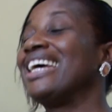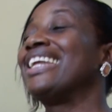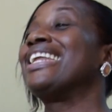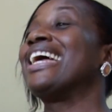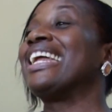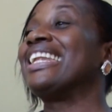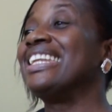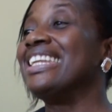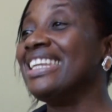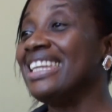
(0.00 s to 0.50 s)

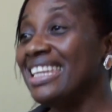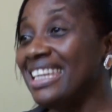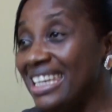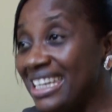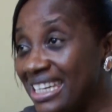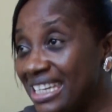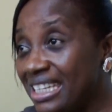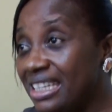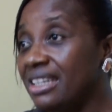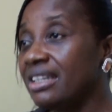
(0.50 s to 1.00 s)
that
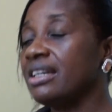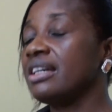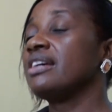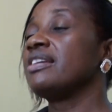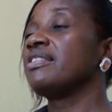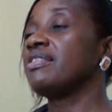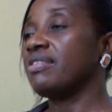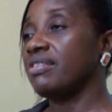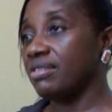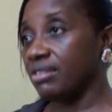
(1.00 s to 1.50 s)
need
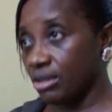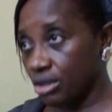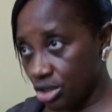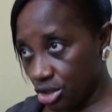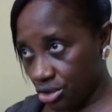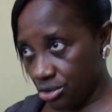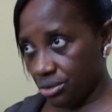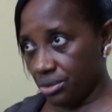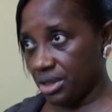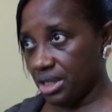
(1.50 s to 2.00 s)

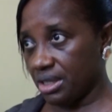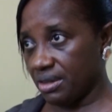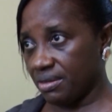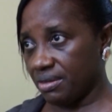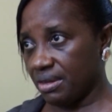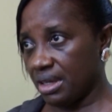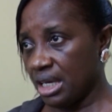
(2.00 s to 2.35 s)
surgeries,